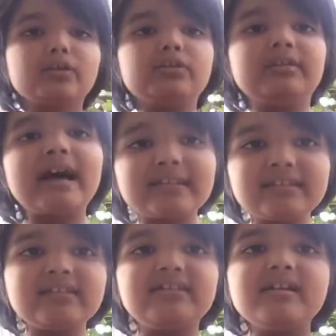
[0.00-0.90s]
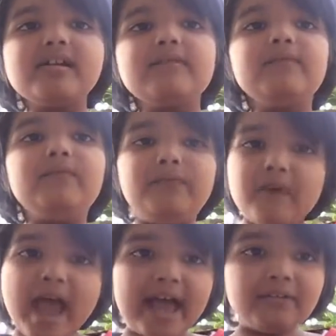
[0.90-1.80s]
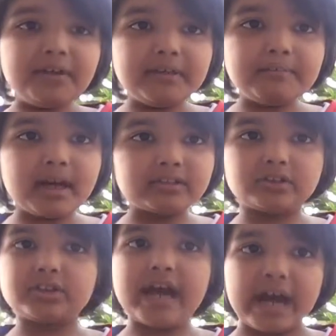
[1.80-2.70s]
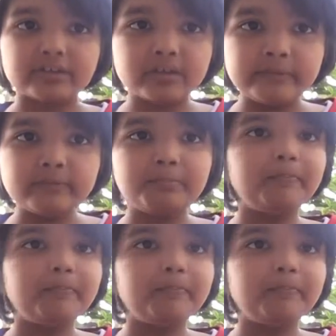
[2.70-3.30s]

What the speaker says: That is very much atoms,